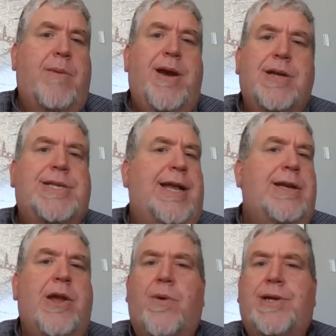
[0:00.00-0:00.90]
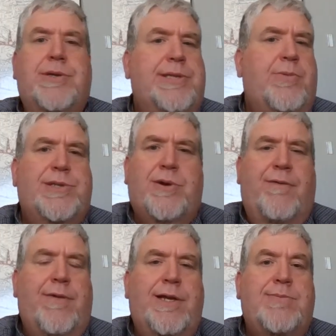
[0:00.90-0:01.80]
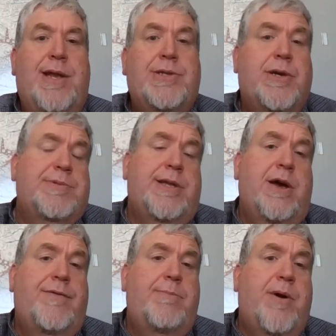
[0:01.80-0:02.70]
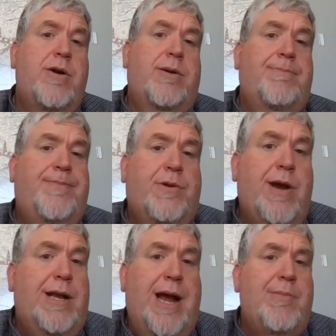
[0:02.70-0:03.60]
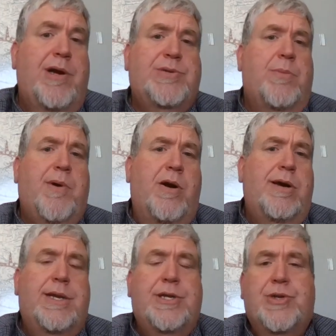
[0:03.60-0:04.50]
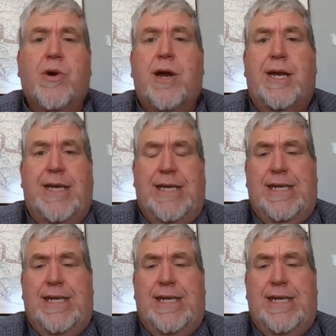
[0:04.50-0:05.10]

barbarians had no interest in whatsoever in these manuscripts, and they often burned them. Great libraries were burned and destroyed.